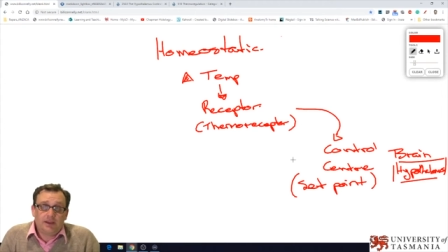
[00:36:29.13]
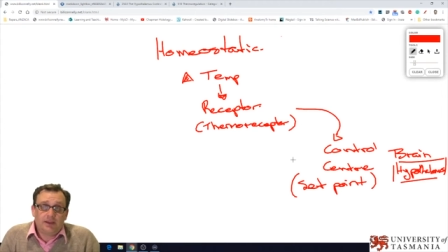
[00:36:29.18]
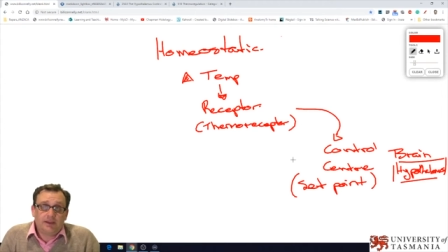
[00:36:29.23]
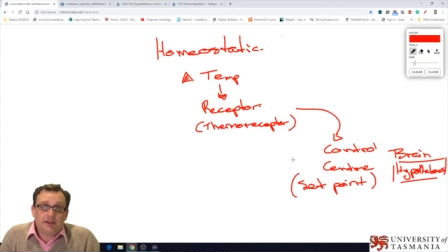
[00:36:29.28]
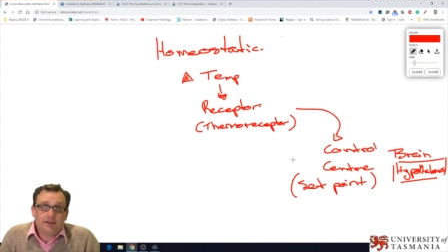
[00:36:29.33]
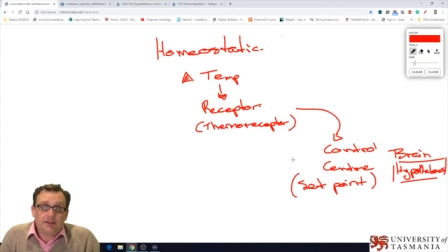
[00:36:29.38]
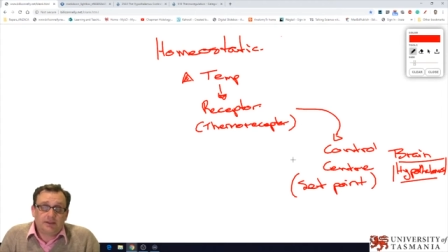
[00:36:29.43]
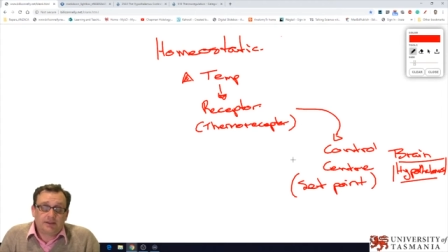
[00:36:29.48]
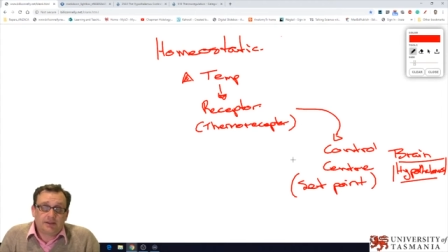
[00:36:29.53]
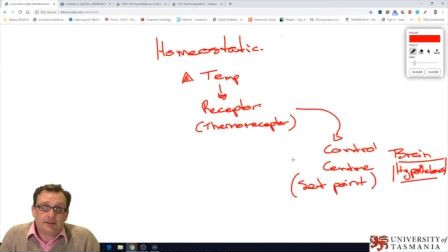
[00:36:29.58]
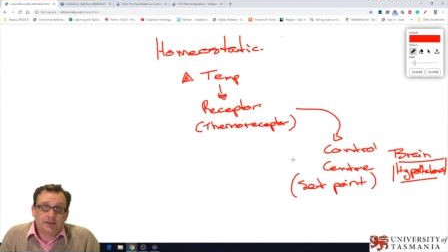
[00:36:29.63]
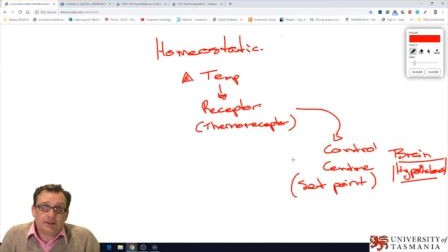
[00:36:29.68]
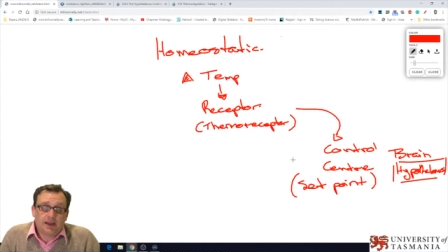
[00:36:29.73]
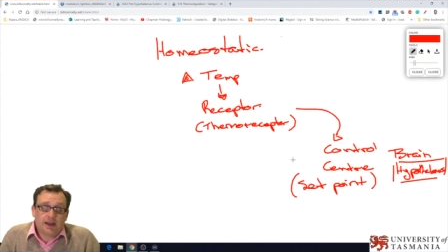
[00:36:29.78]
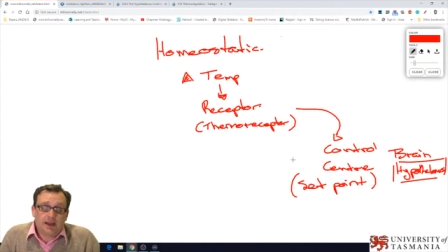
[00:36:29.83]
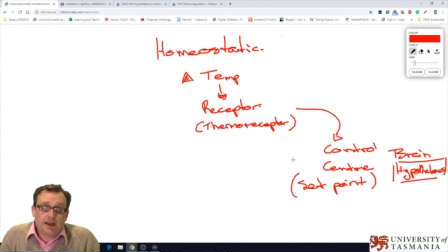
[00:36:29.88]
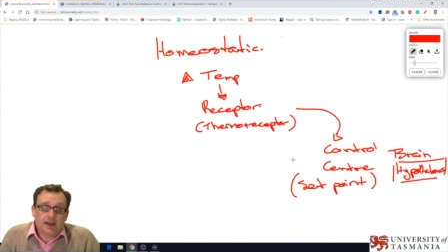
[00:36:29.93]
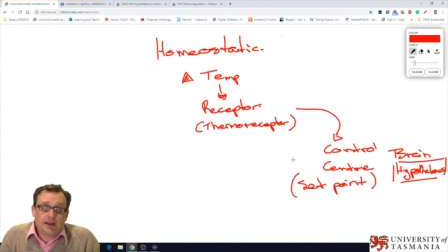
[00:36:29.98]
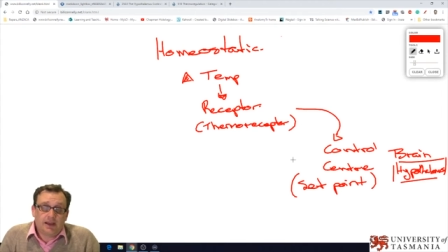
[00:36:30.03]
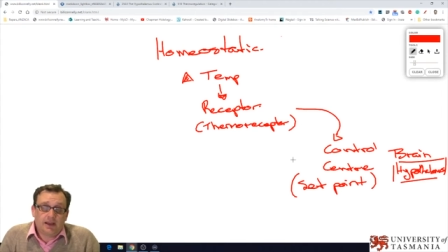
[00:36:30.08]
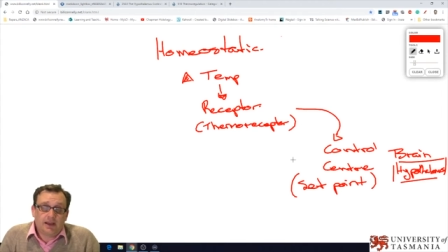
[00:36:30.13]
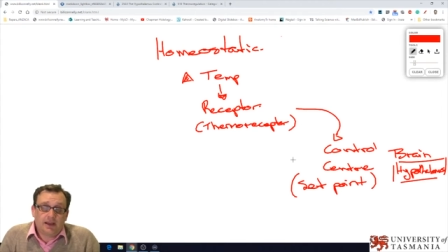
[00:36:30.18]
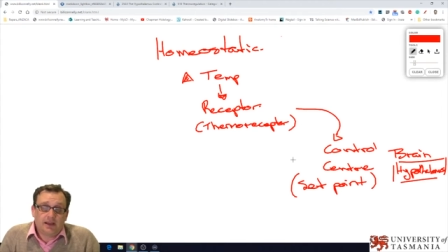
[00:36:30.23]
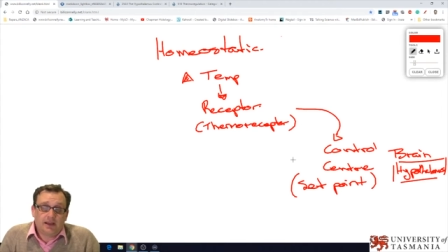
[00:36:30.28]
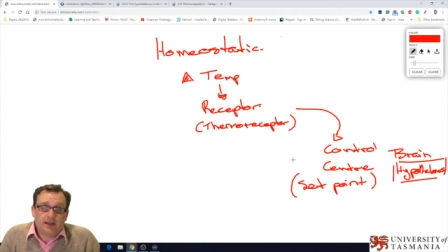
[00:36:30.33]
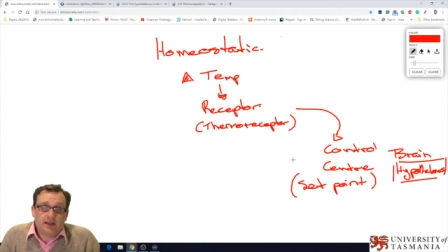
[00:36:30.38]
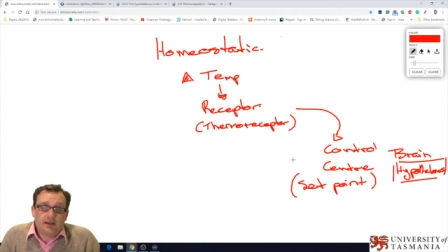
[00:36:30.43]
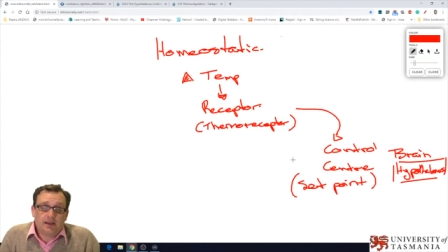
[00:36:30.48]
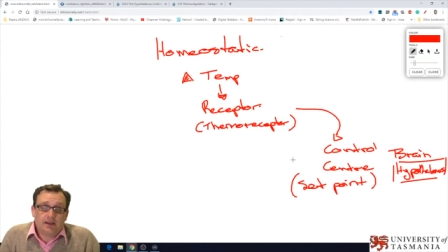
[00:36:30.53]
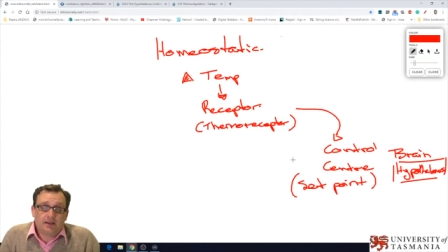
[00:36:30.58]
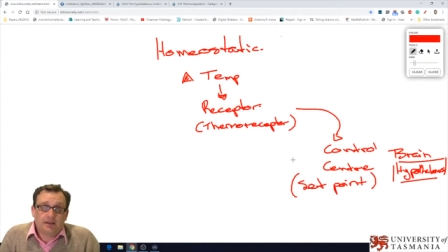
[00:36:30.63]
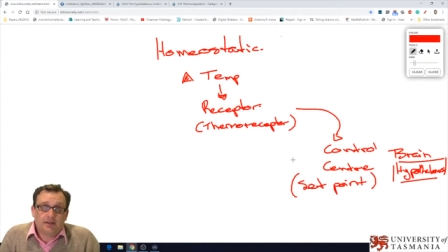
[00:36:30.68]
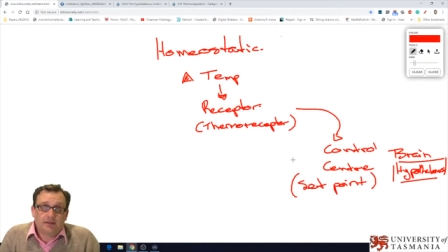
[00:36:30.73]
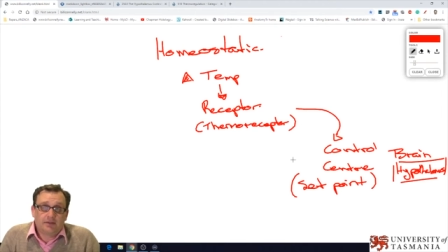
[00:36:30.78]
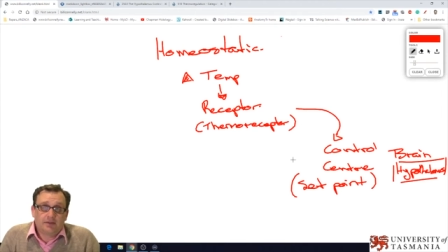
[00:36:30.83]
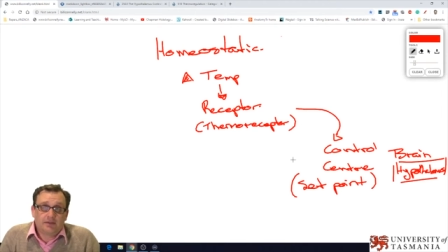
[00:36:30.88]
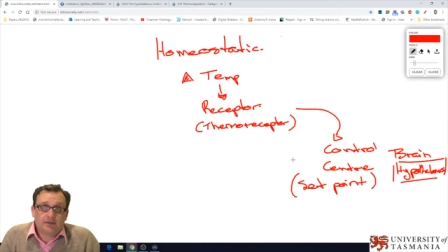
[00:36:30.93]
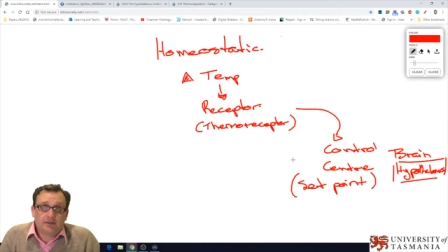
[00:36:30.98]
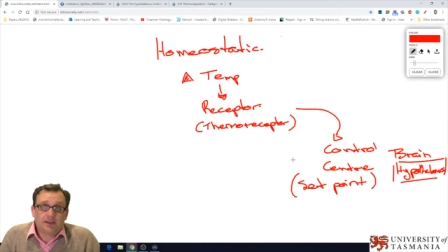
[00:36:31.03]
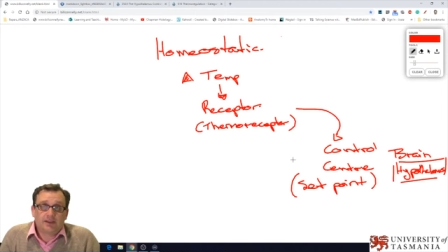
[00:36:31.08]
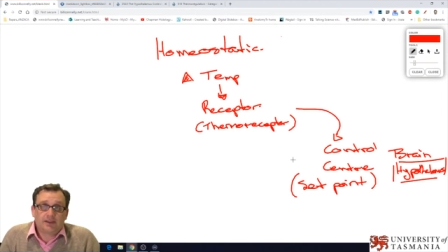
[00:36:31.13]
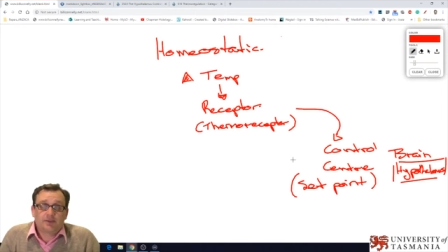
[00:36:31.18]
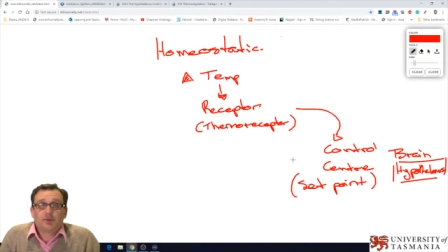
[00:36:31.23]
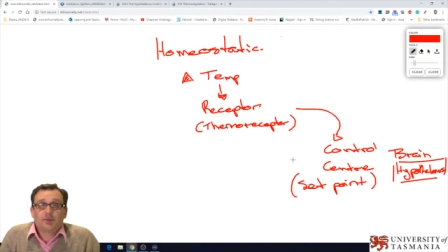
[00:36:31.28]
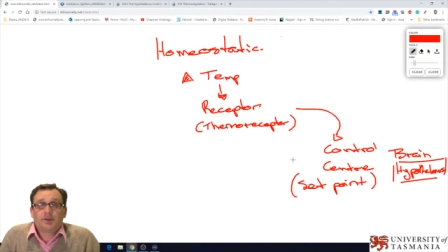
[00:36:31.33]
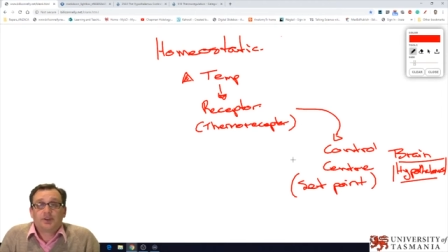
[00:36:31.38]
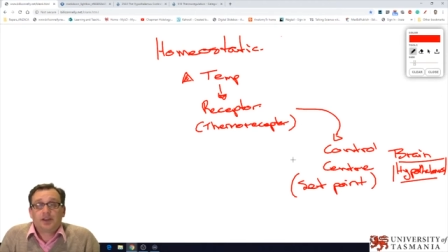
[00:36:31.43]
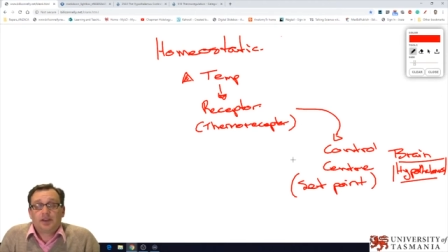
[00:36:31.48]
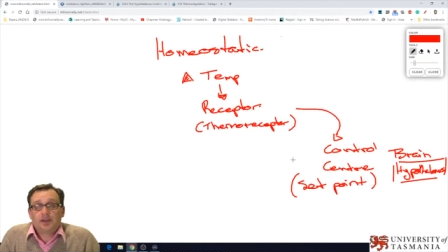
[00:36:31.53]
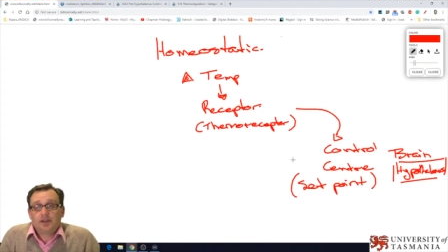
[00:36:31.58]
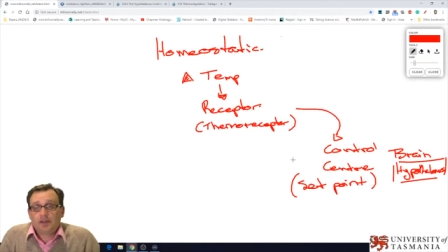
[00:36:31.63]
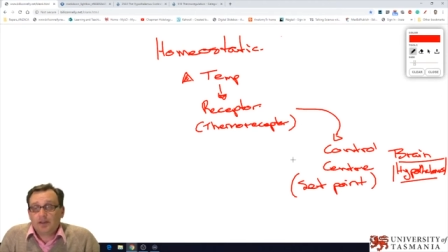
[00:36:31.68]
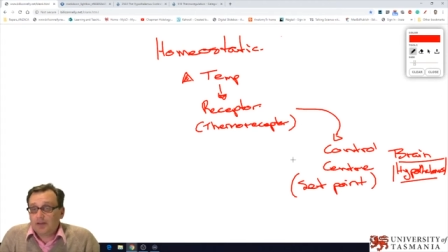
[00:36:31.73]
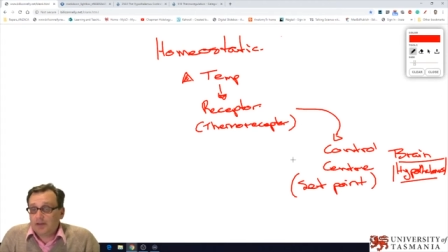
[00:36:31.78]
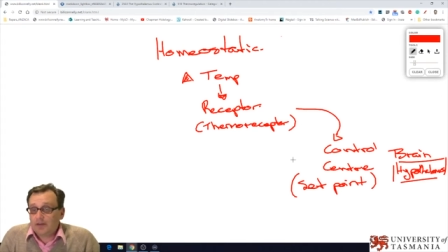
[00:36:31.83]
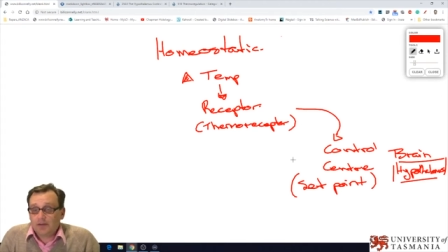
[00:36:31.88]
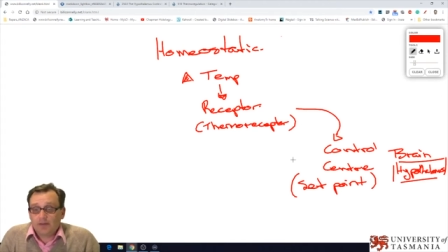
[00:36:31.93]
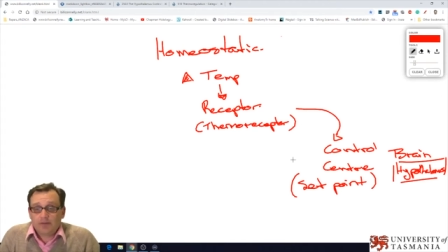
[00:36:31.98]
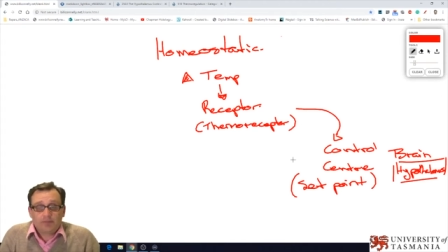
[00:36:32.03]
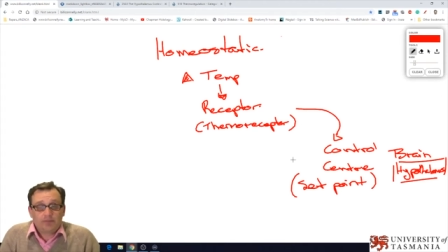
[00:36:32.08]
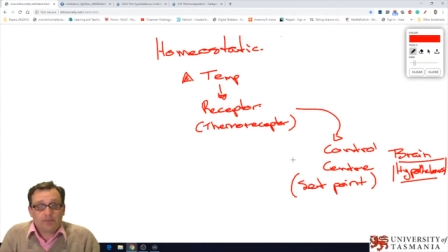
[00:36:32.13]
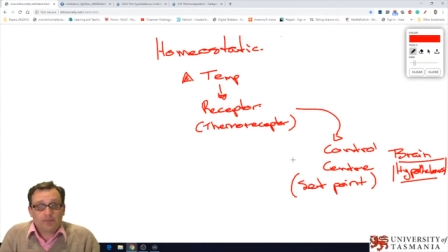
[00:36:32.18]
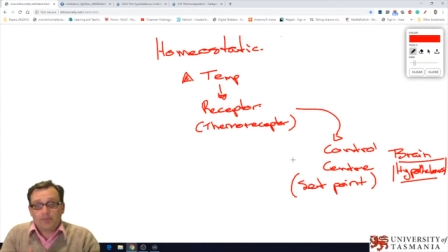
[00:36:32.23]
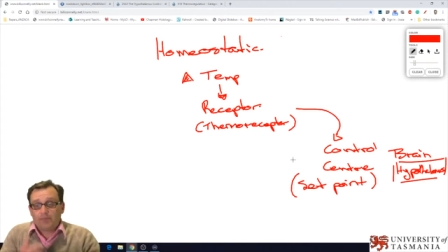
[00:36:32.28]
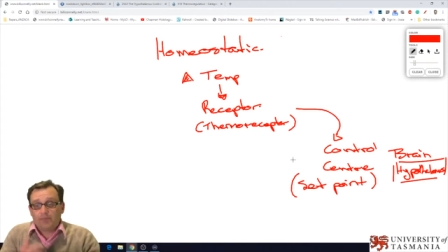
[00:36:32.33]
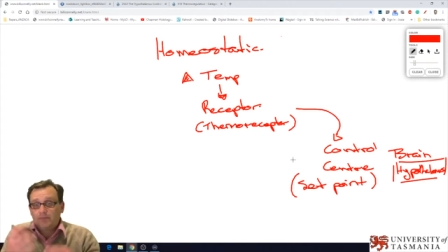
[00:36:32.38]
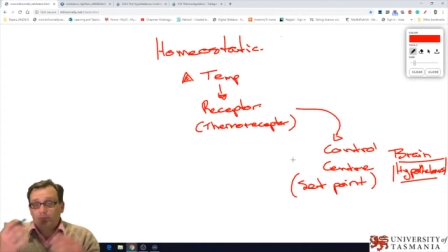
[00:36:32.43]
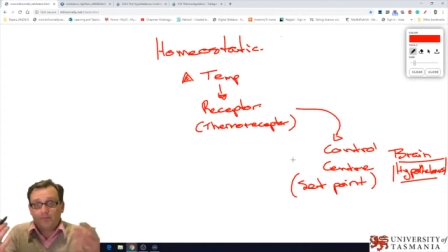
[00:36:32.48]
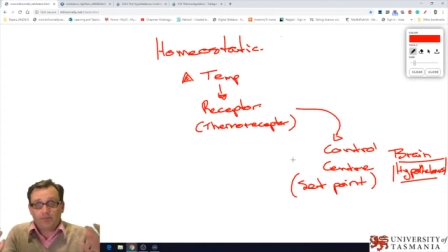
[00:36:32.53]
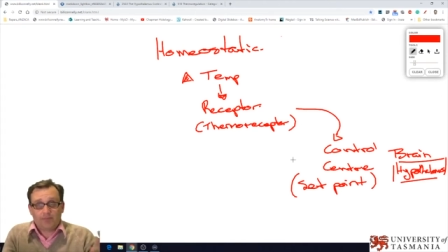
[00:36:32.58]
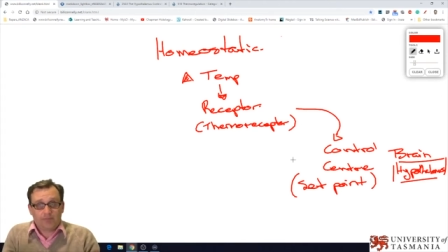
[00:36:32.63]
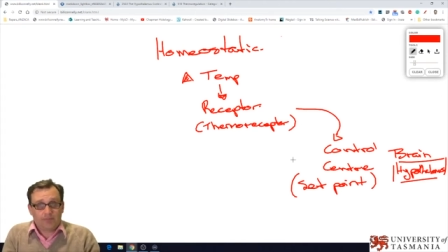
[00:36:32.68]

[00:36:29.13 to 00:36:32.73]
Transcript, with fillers: these uh, this particular